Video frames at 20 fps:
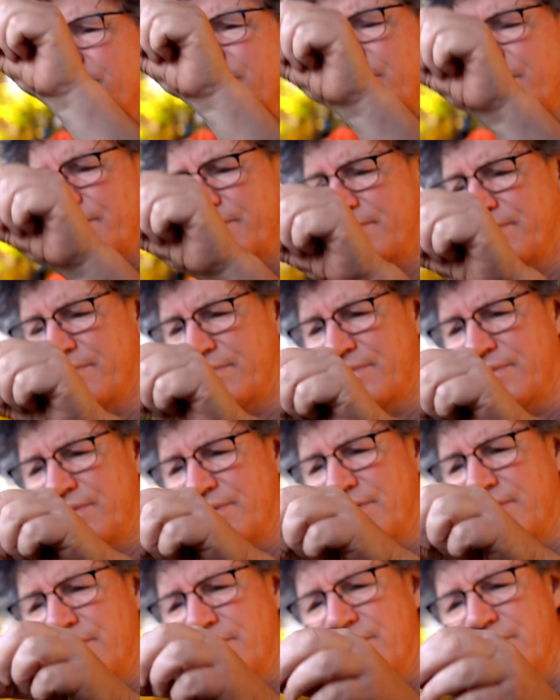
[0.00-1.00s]
that.
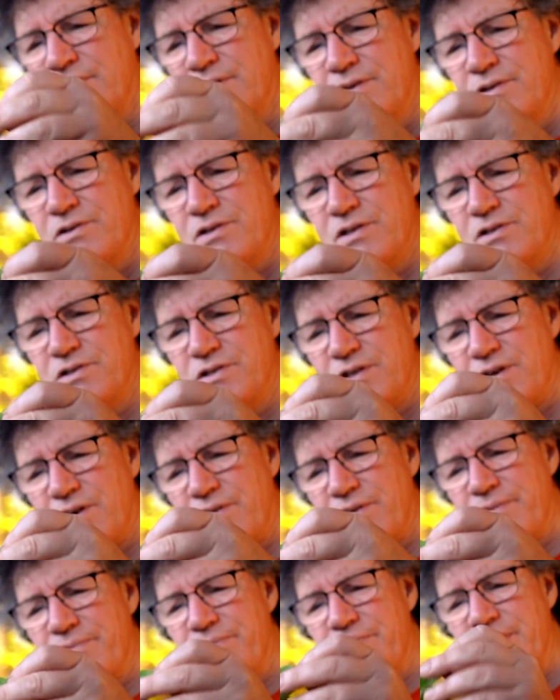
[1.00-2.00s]
So you can see all
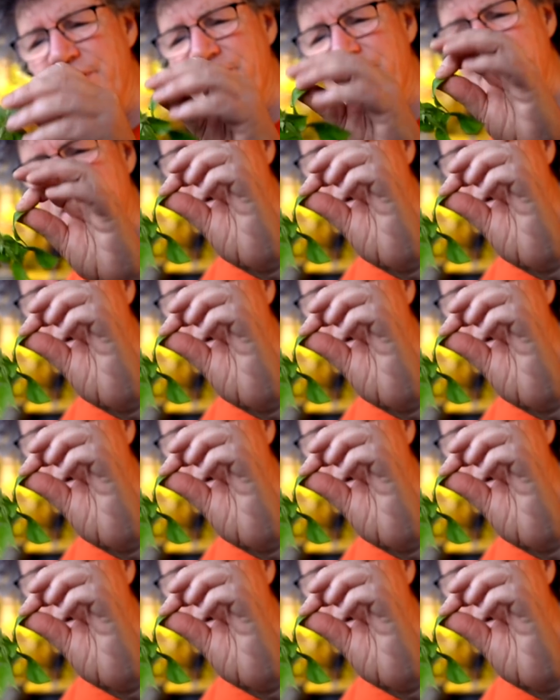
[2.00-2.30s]
the vigor